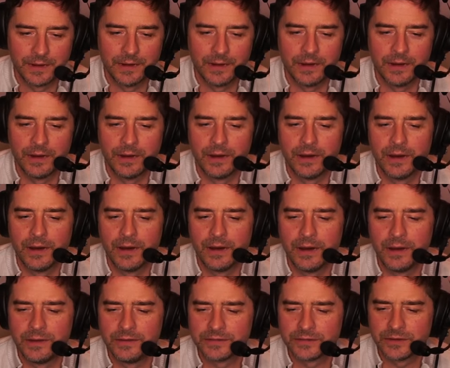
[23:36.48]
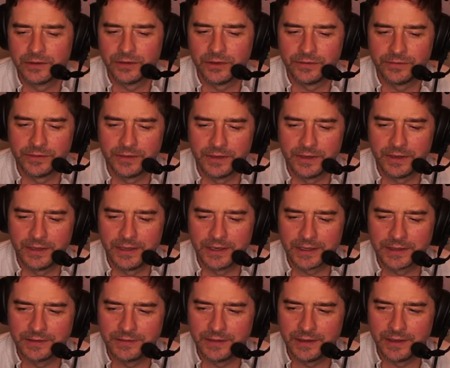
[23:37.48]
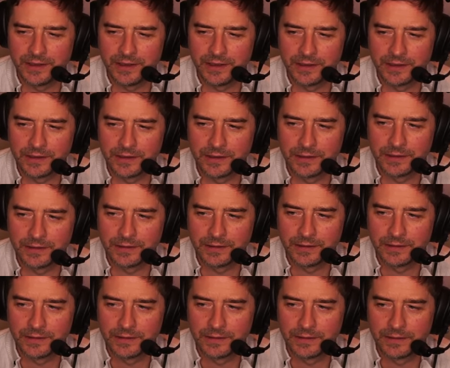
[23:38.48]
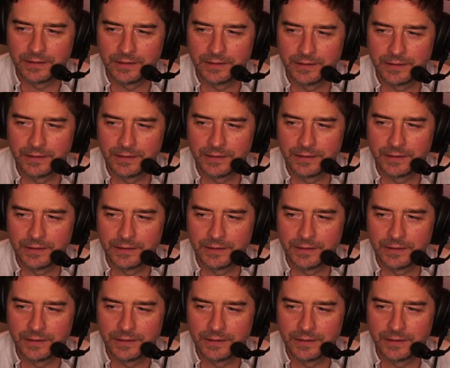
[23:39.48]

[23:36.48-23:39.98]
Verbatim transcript: Oh, he's gone off and licked the egg. I